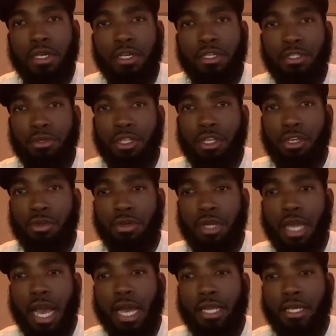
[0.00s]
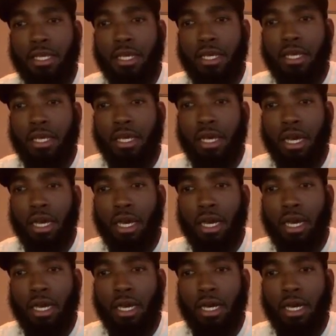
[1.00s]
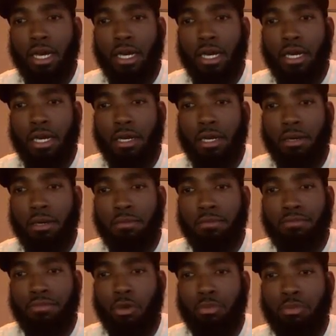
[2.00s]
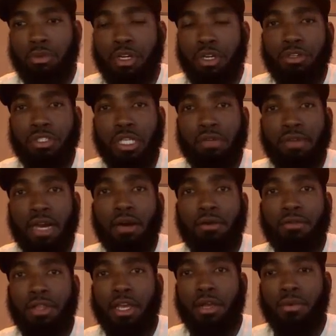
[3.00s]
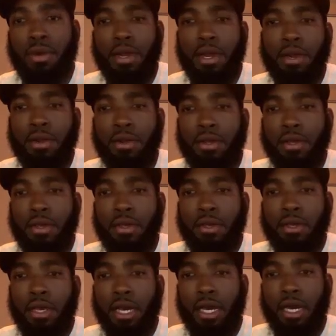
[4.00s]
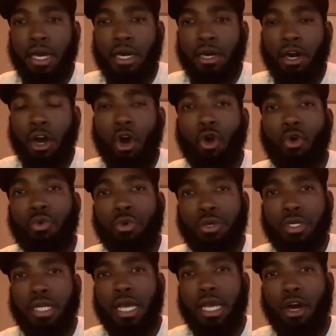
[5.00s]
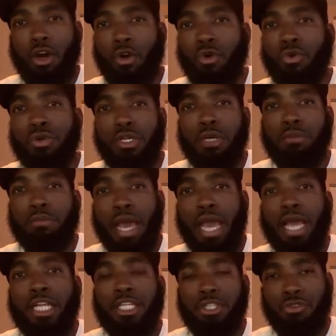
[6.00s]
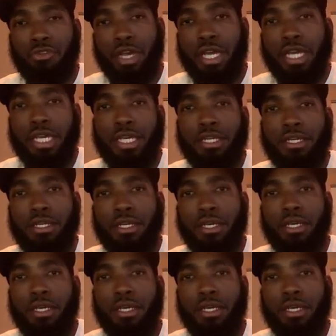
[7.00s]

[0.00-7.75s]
so that you're not um, you know putting yourself out there where uh, holding holding a bad trade,